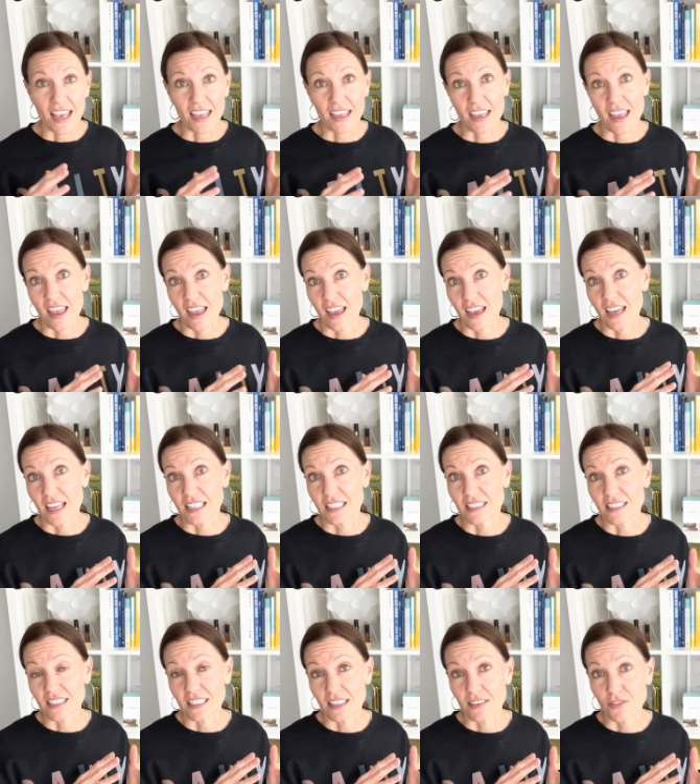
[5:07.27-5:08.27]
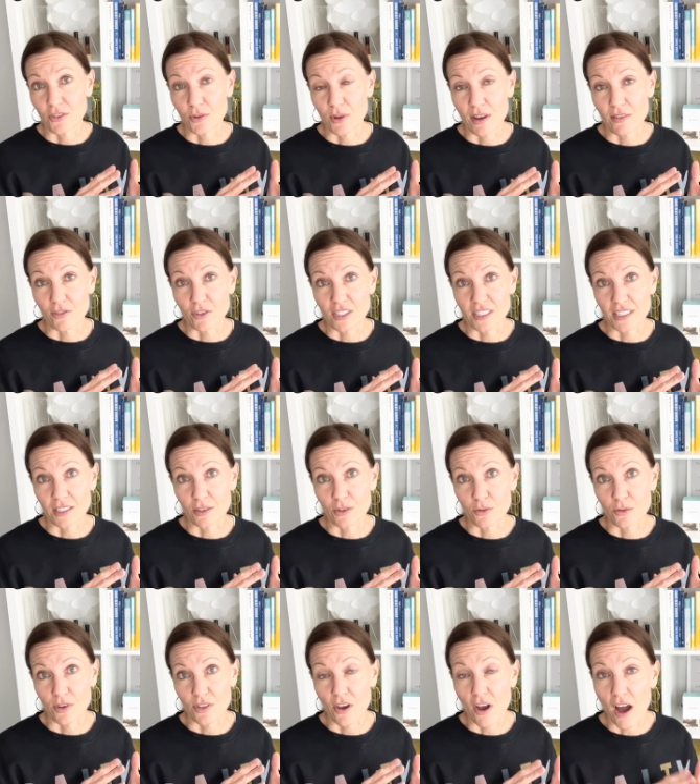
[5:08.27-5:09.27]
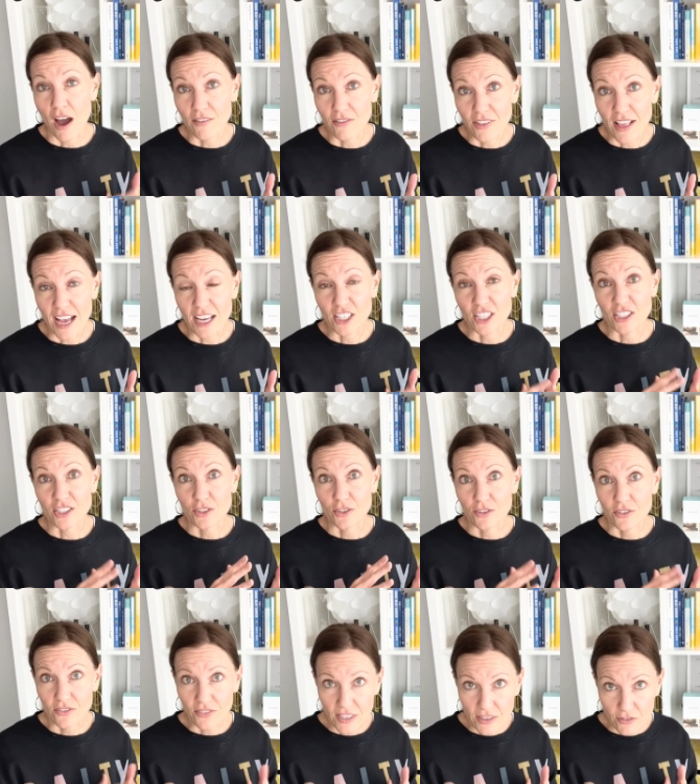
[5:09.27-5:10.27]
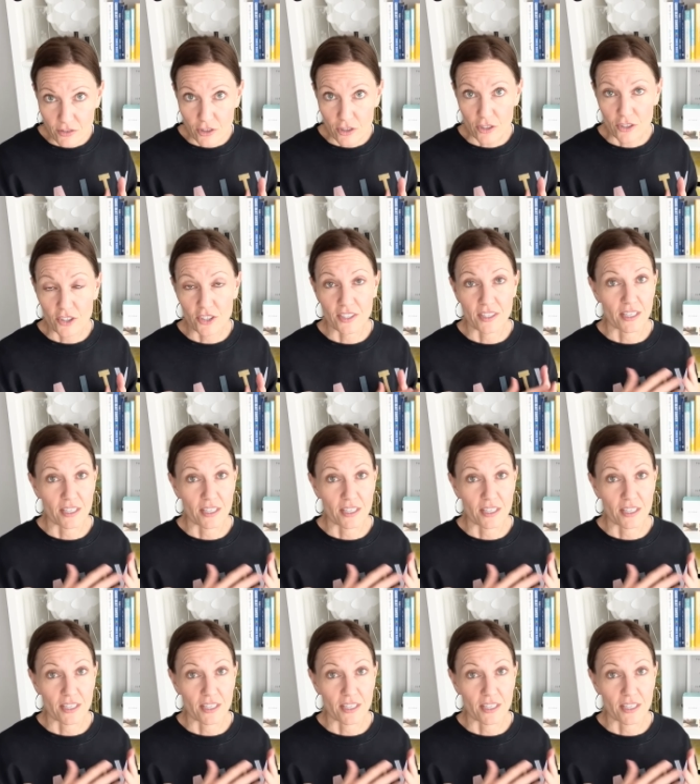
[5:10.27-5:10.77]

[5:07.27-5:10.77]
And if you ever deal with hot flashes or fevers,